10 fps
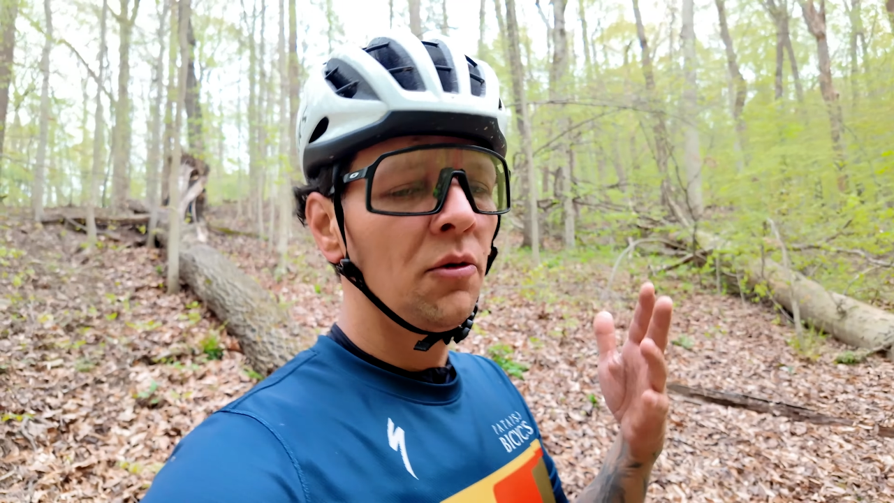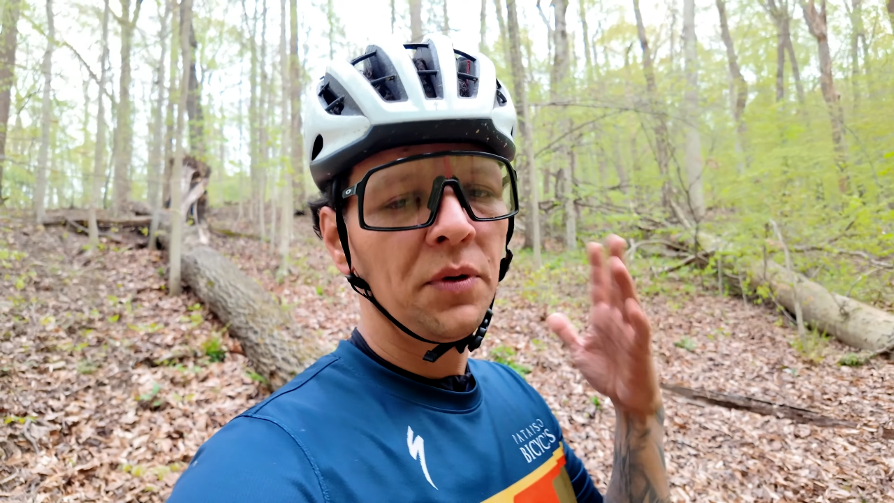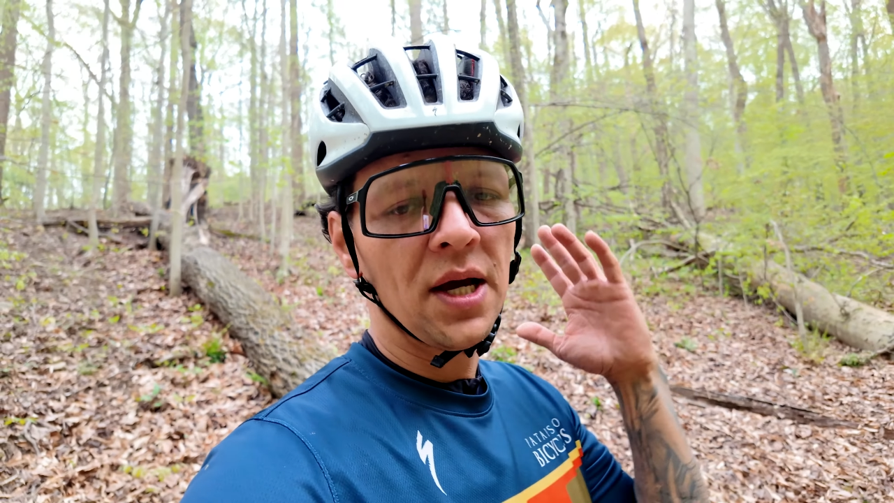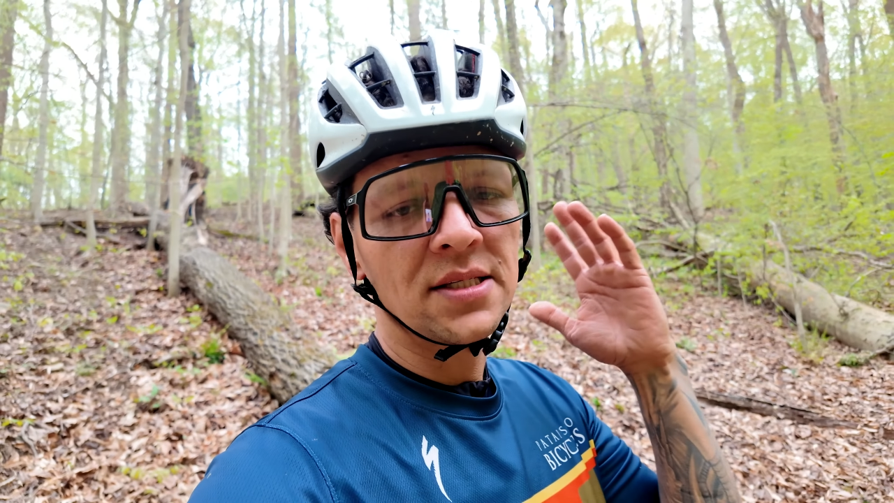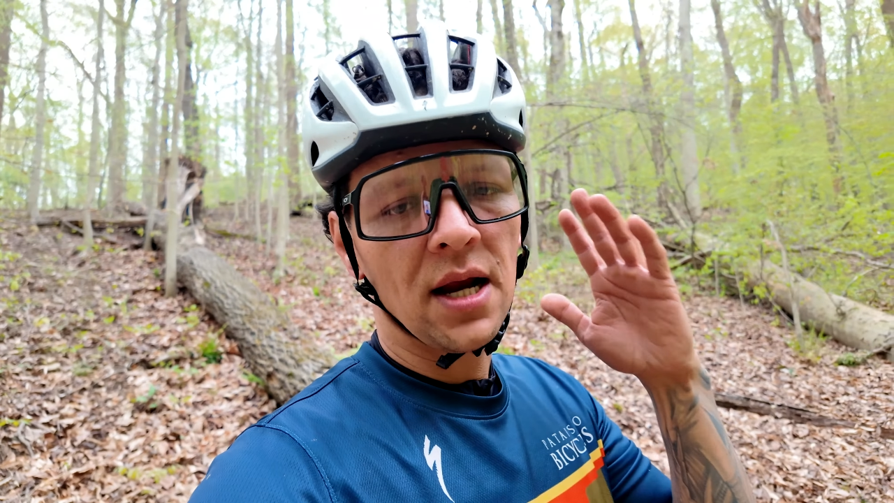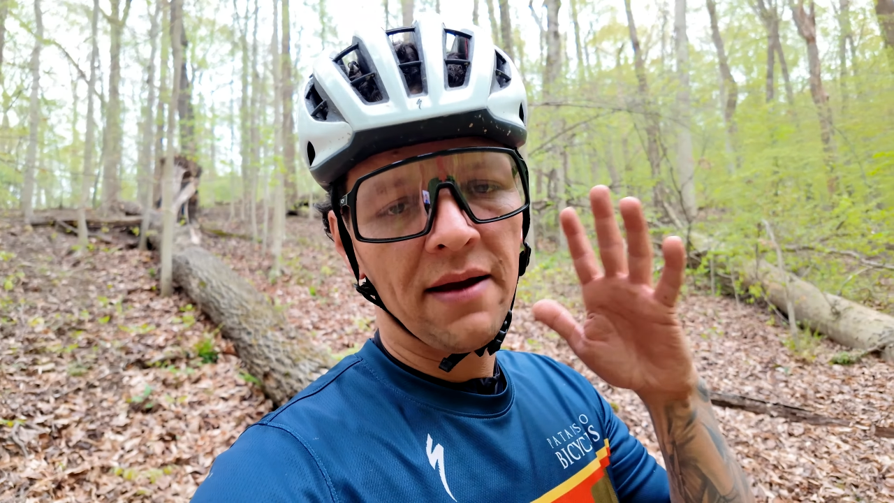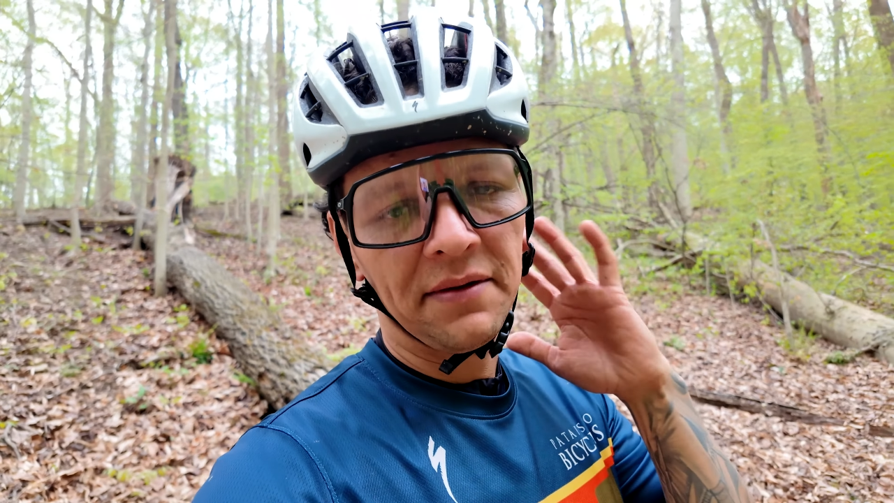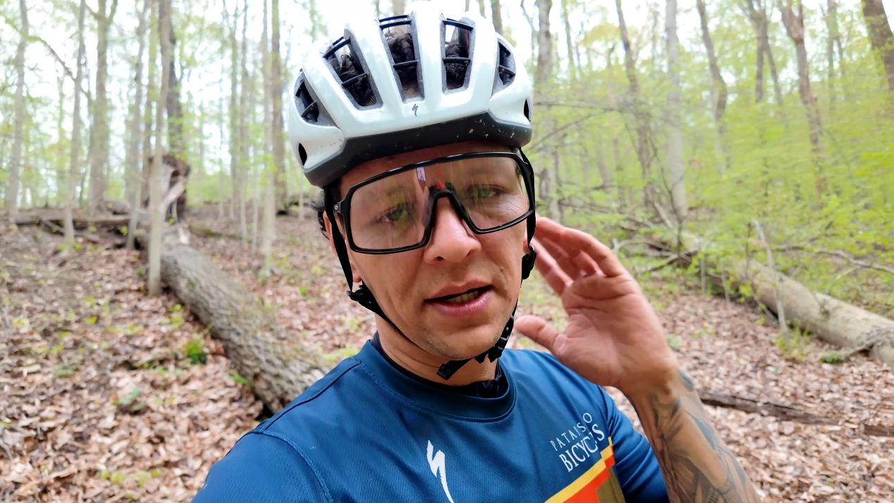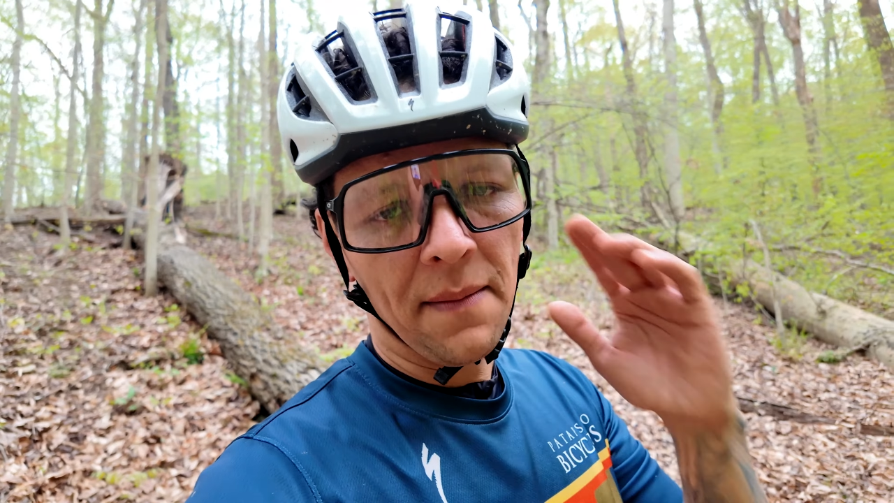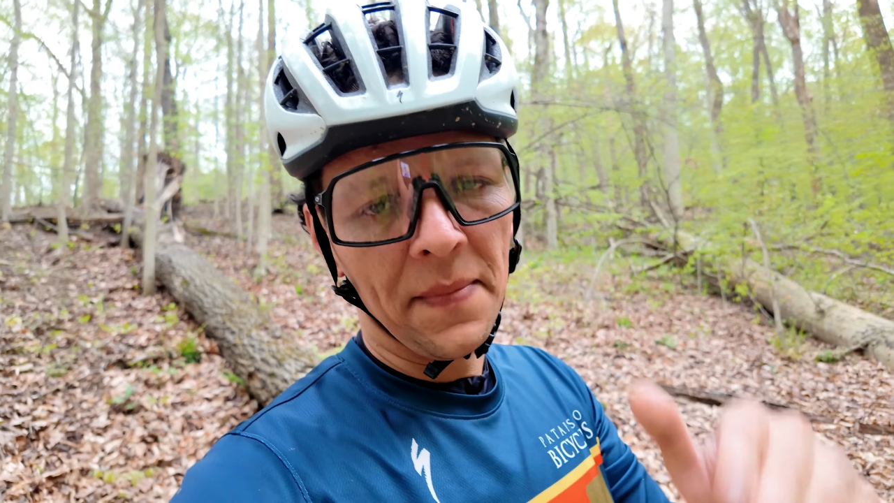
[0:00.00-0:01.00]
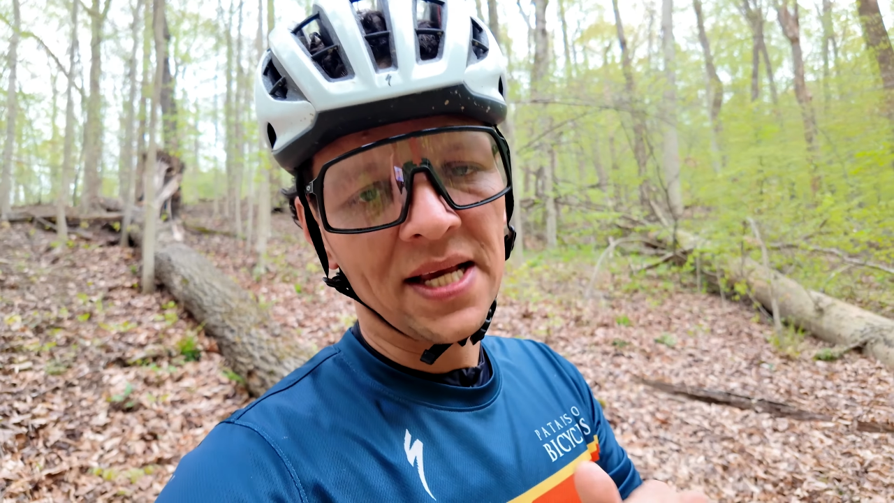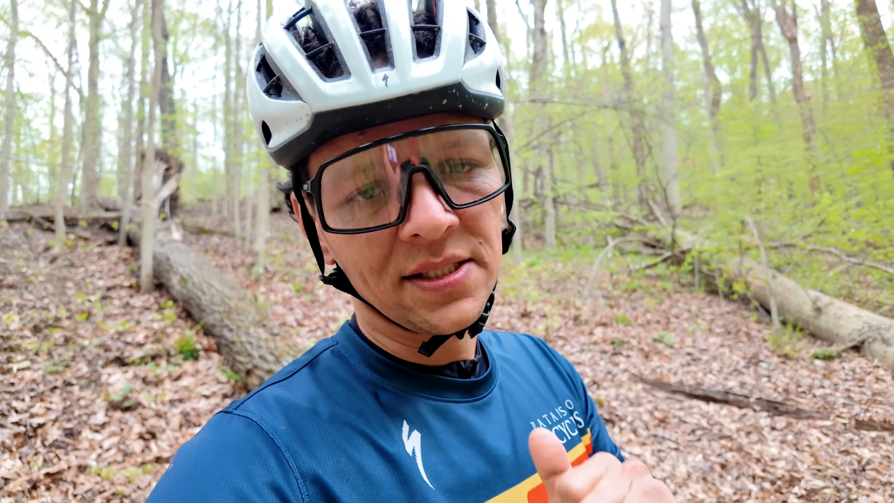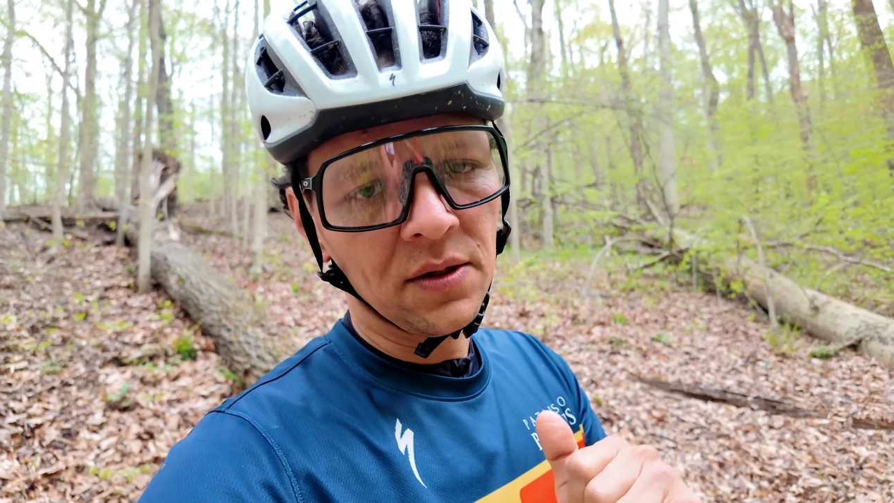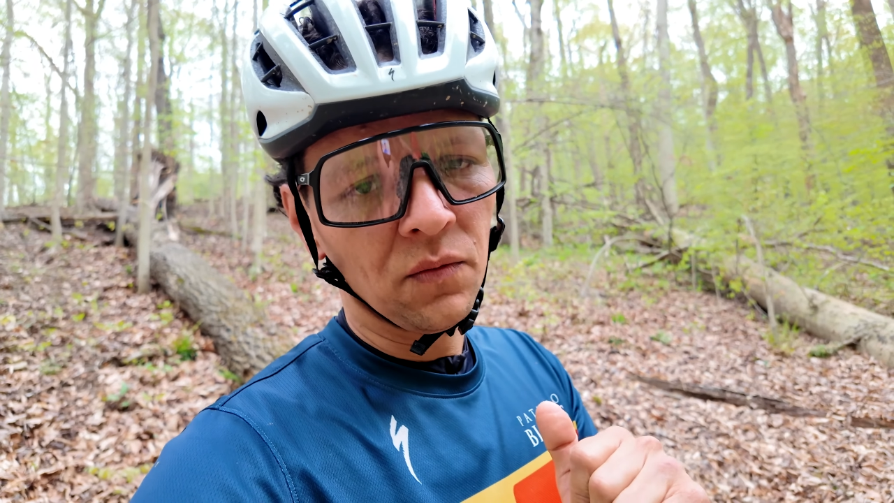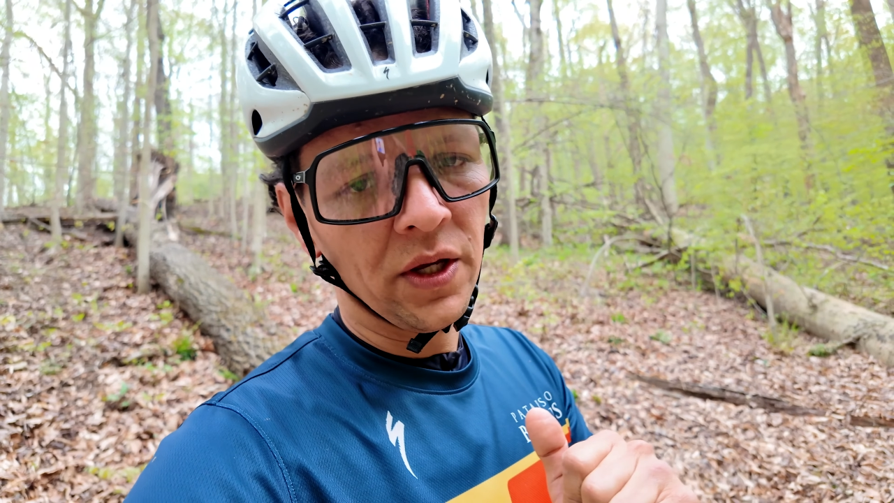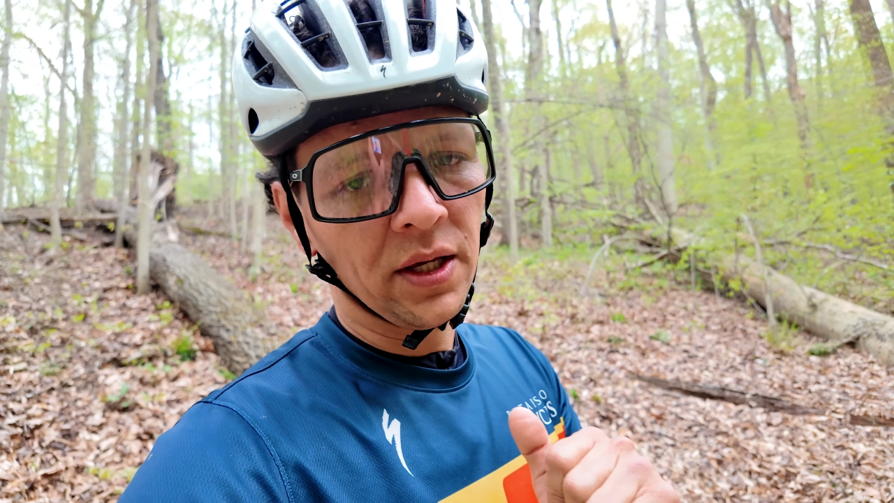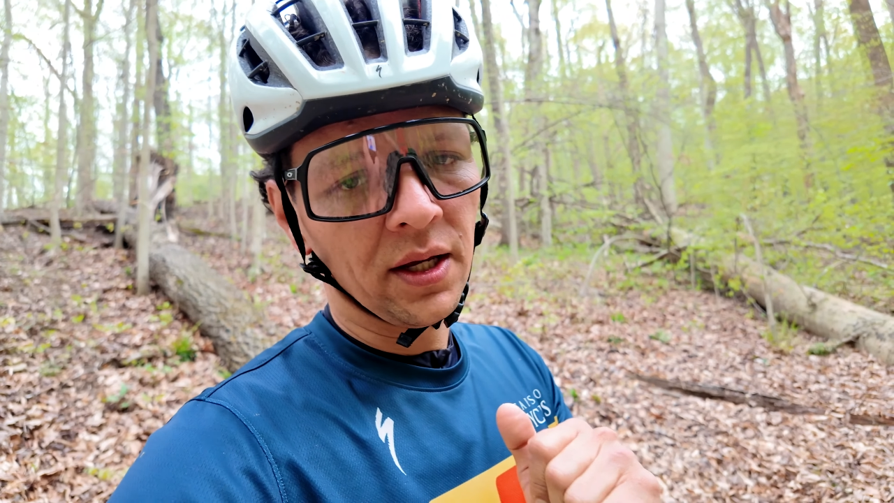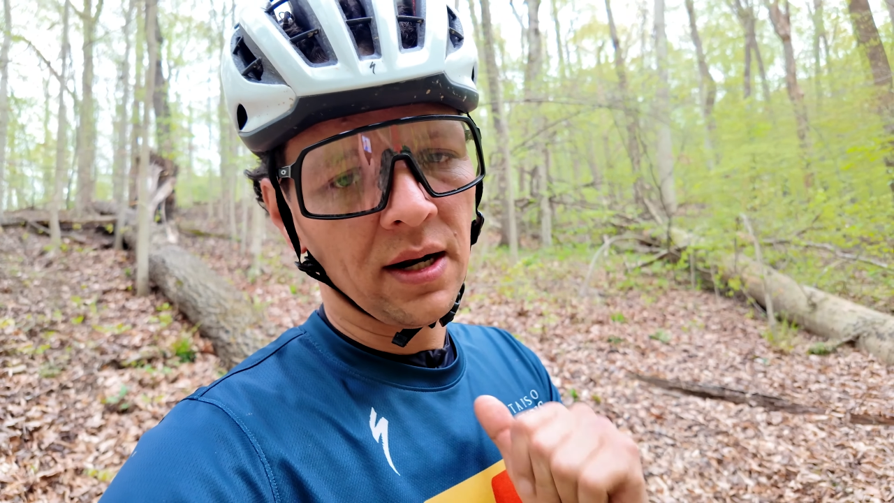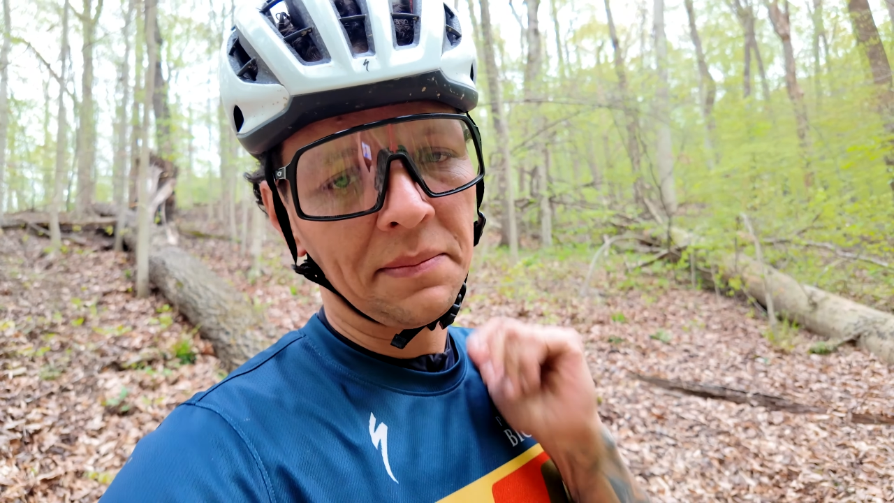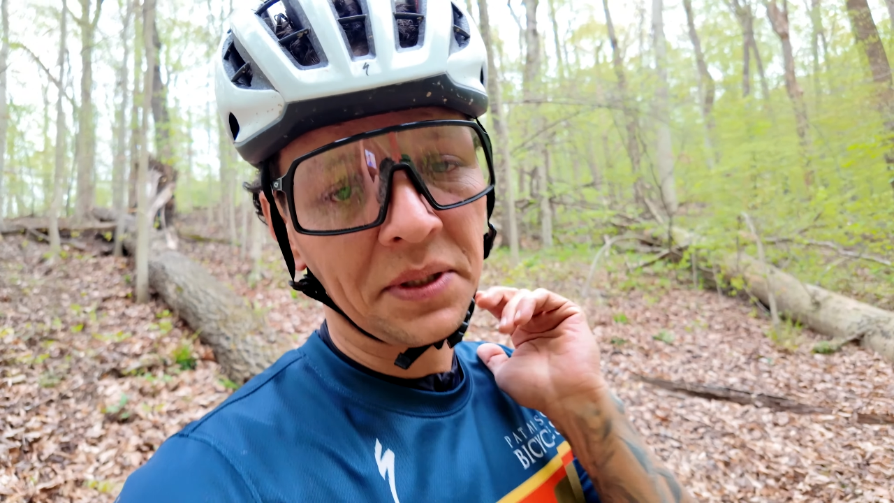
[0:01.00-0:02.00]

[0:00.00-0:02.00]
Hope you guys are having an amazing weekend.